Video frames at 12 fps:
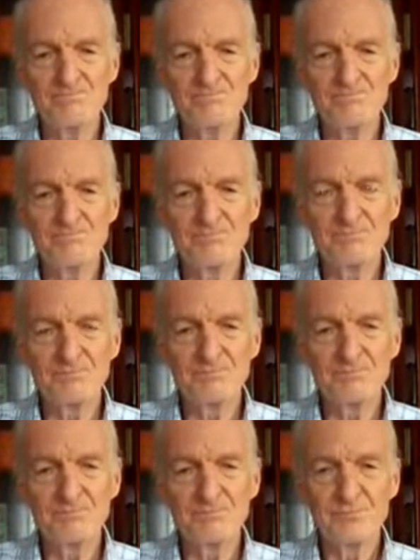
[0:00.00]
What are
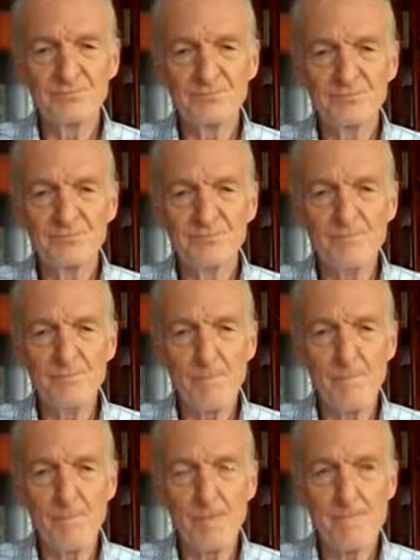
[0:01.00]
the signs, though,
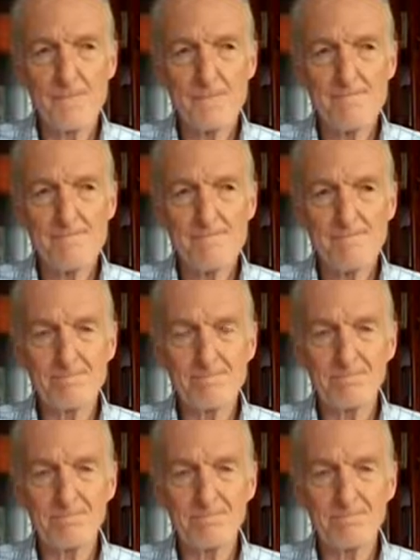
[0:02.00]
that it does work?